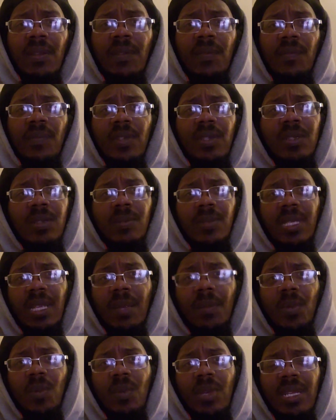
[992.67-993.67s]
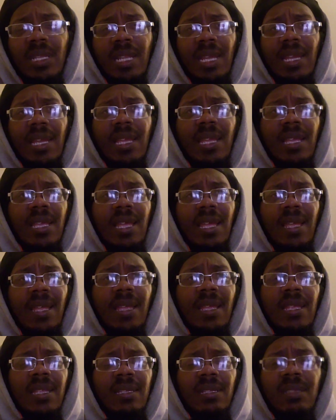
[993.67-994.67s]
feel some type of way. Like,
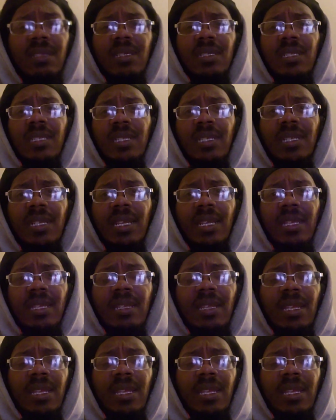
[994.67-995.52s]
I looked at that